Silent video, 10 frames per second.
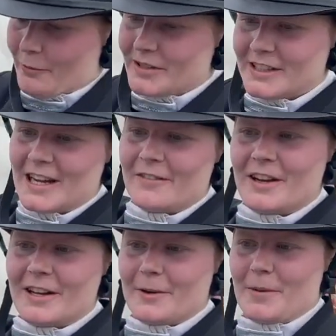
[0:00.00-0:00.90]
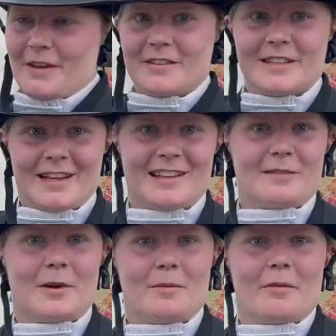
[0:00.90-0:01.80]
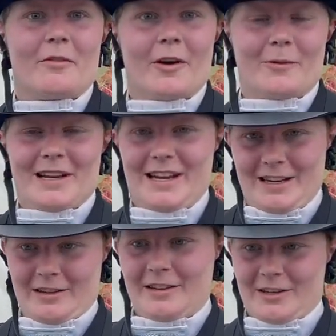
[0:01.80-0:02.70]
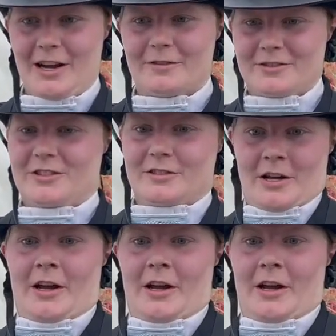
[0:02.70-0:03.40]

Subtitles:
We did have a little bit of a tense moment before I went in, and the nerves just